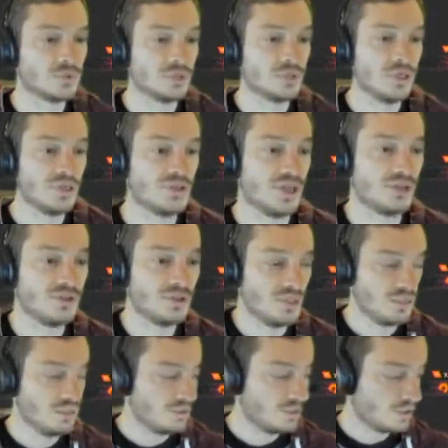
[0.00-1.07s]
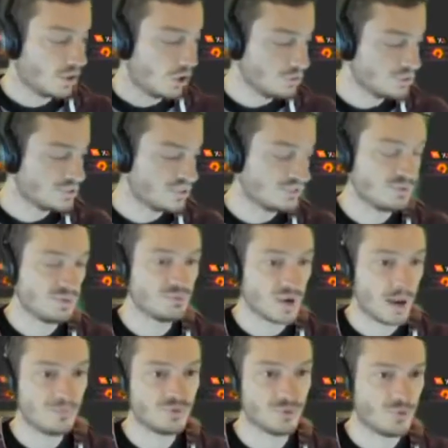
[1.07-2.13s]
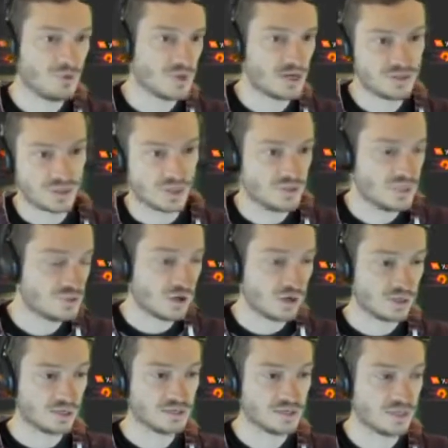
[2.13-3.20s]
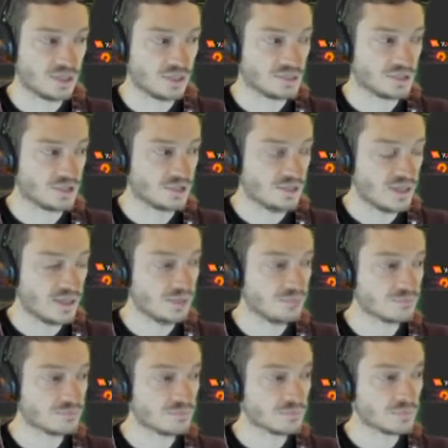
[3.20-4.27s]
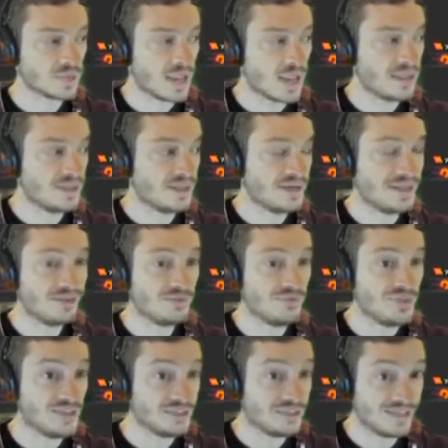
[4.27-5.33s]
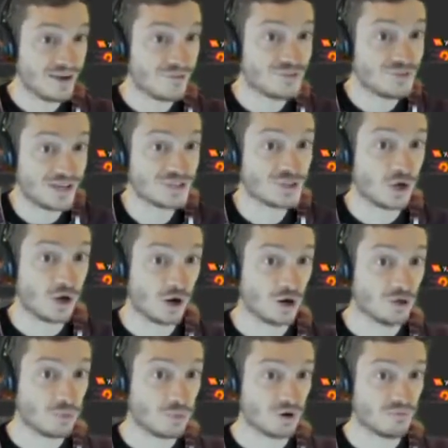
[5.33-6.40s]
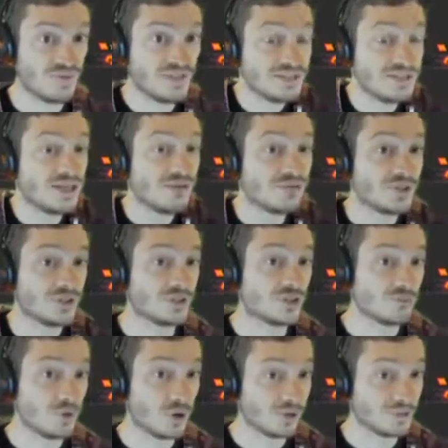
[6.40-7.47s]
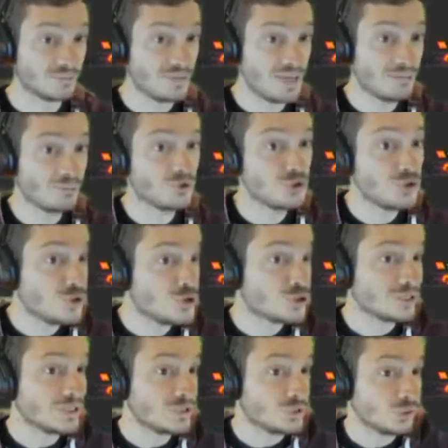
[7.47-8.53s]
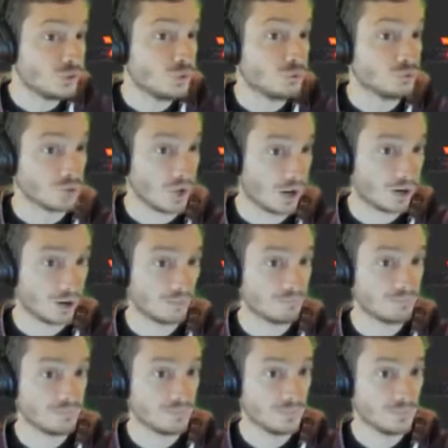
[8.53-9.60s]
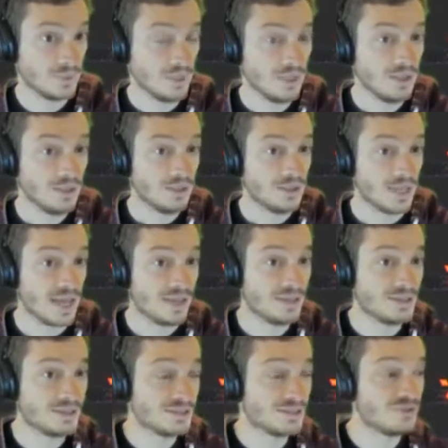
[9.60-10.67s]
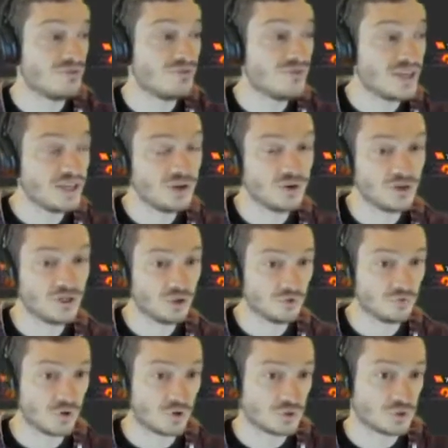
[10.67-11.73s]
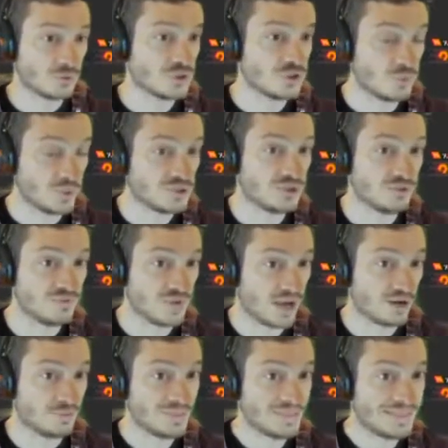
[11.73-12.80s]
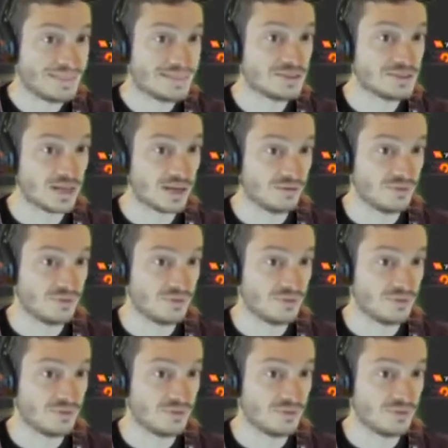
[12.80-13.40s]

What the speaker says: is that the host needs to be prepped with your iSCSI targets and things like that. And then VCF does the hard part. VCF does the part that people usually do wrong. That is configuring your virtual switch environment inside of the